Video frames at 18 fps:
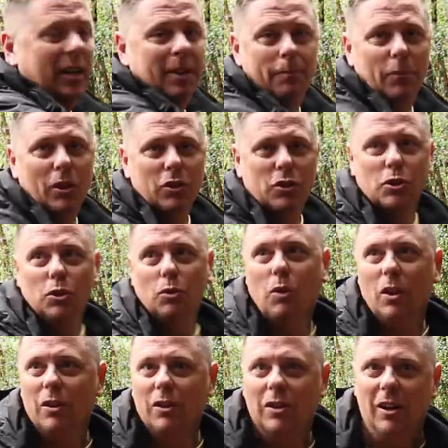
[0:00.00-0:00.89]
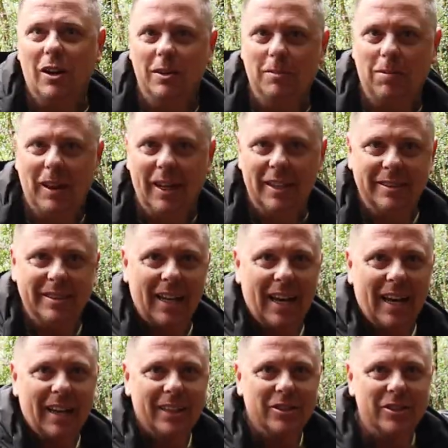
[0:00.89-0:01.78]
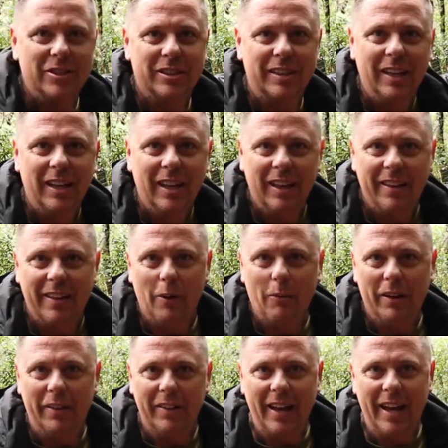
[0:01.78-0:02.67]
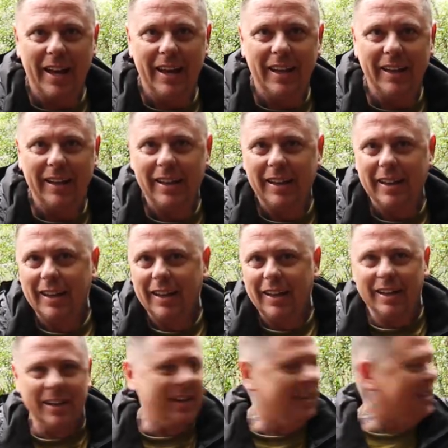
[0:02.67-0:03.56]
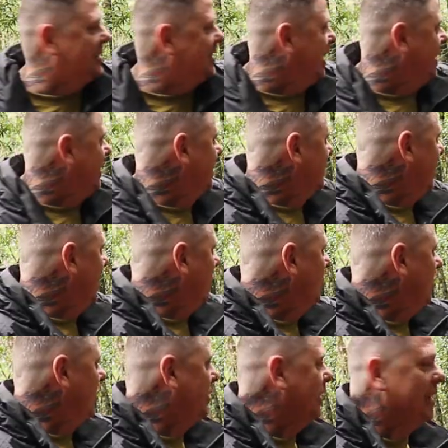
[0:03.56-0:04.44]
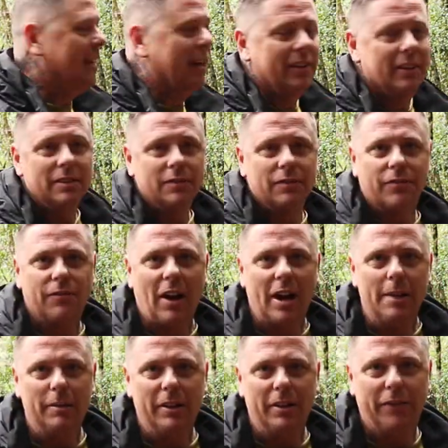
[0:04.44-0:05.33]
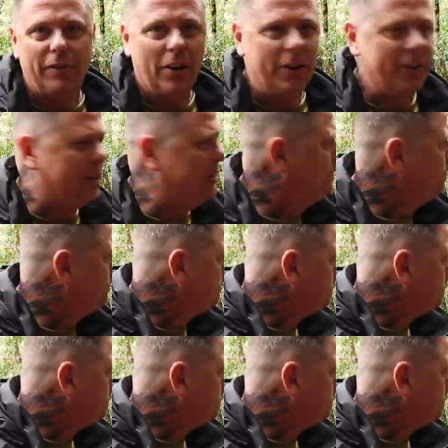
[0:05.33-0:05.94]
I'm not sure what kind of plants they are, just that one there. You can see, and there's another one to the other frame of the photo.